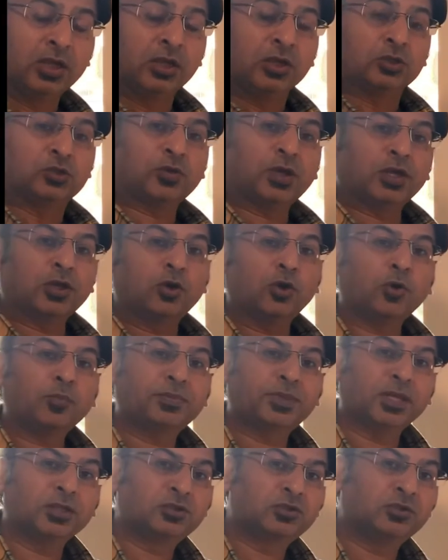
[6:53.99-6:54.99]
So I hope
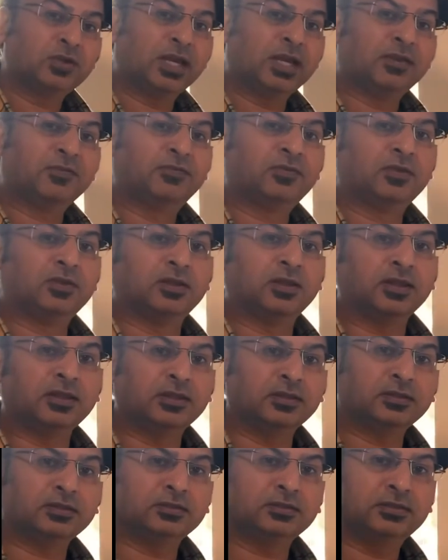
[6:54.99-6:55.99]
that you have
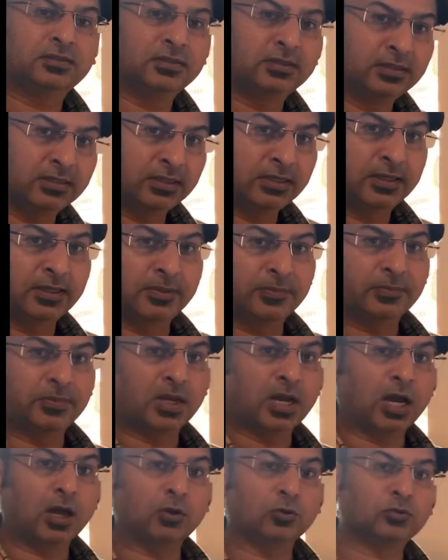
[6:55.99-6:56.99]
learned
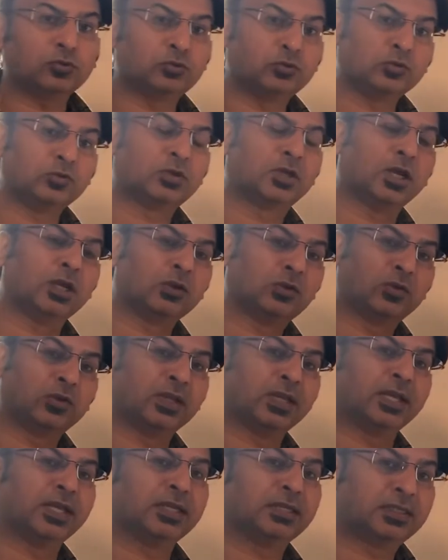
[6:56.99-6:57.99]
how to
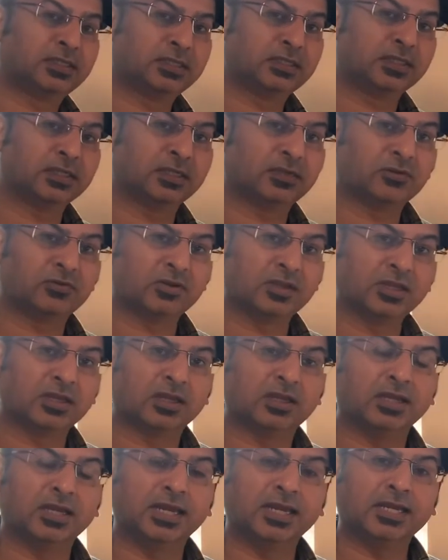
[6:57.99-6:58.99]
calculate
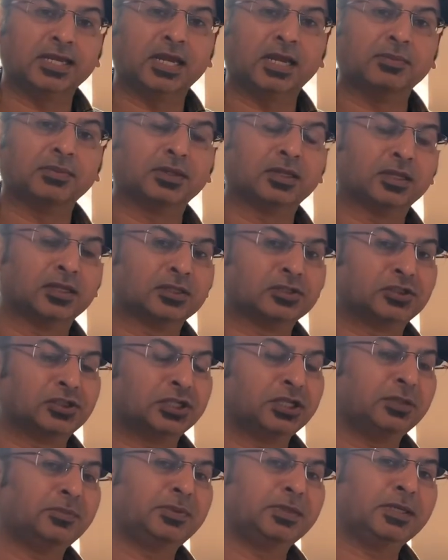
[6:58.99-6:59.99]
real and nominal
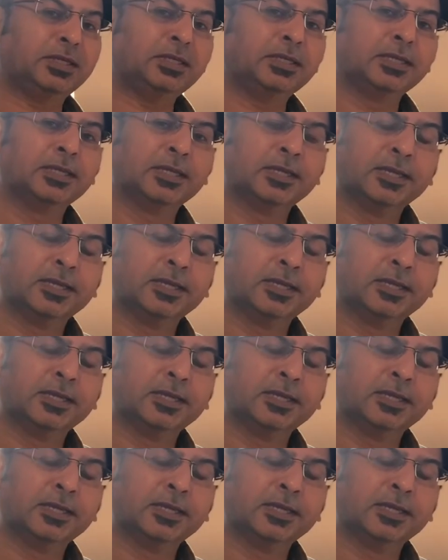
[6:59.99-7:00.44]
GDP.